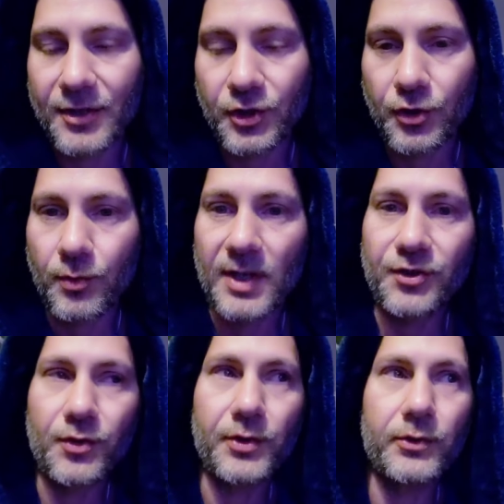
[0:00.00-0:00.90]

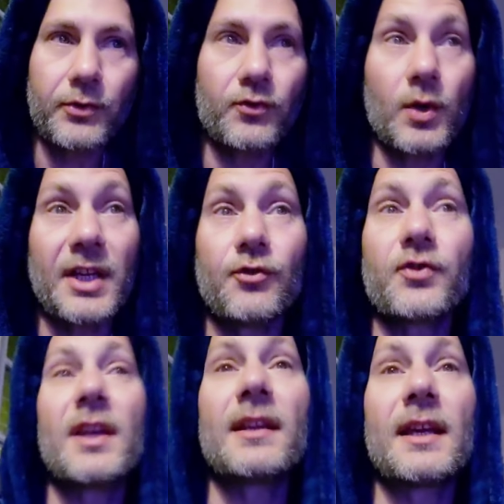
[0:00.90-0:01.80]
extraterrestrials or
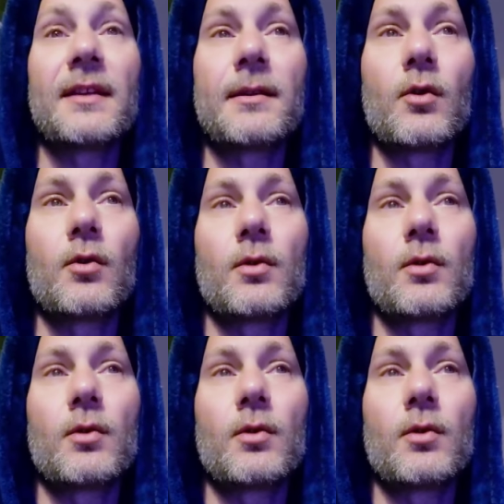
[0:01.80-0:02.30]
angels, and